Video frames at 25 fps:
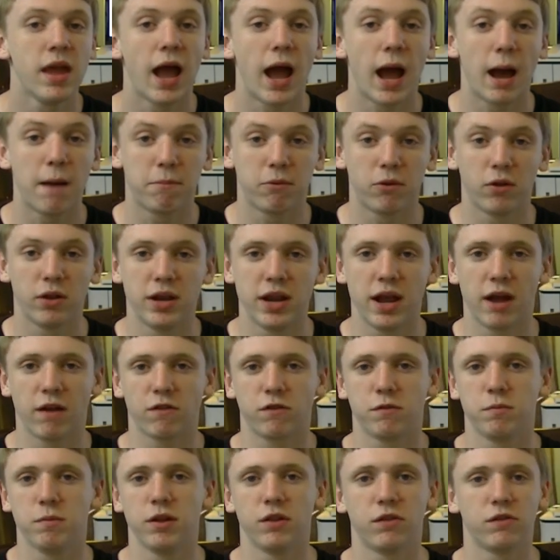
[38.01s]
Apple
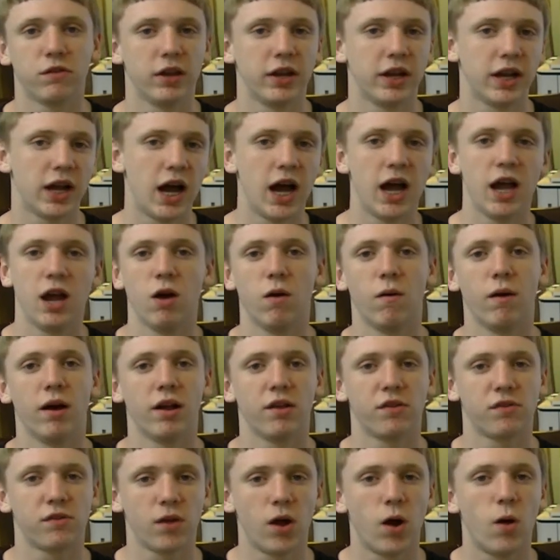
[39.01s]
announcements like
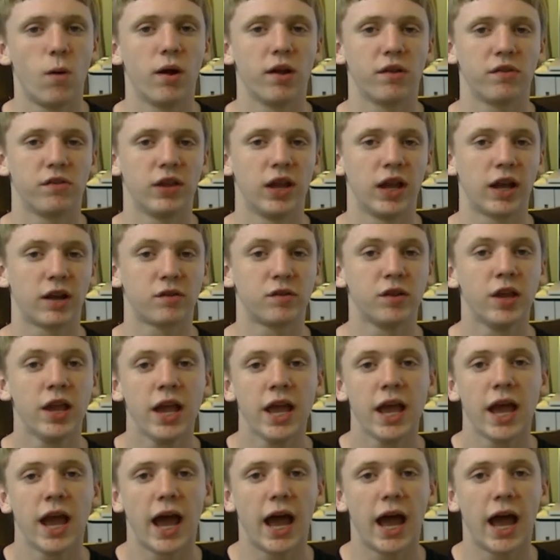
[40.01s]
iOS, OS X,